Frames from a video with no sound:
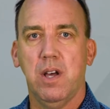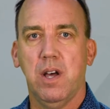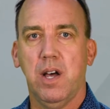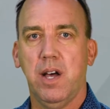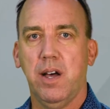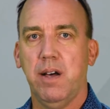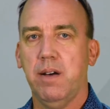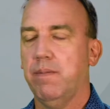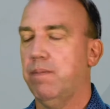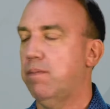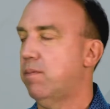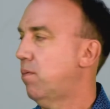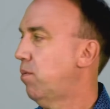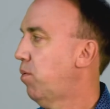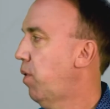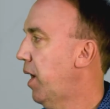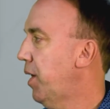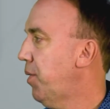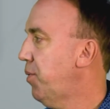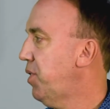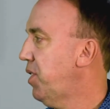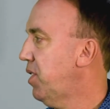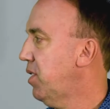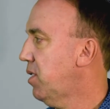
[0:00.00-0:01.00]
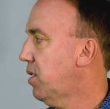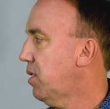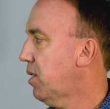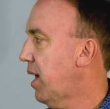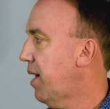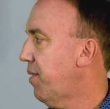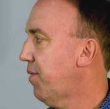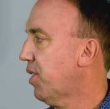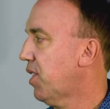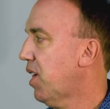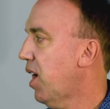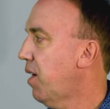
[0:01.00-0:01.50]
Why don't we just
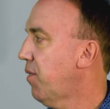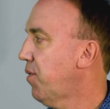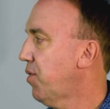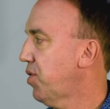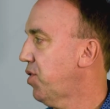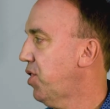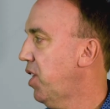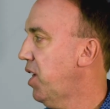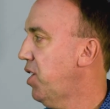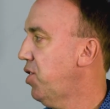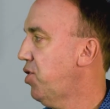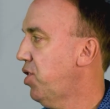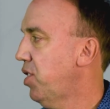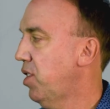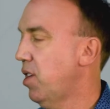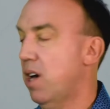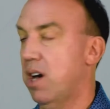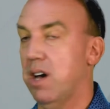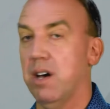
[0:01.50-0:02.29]
have a conversation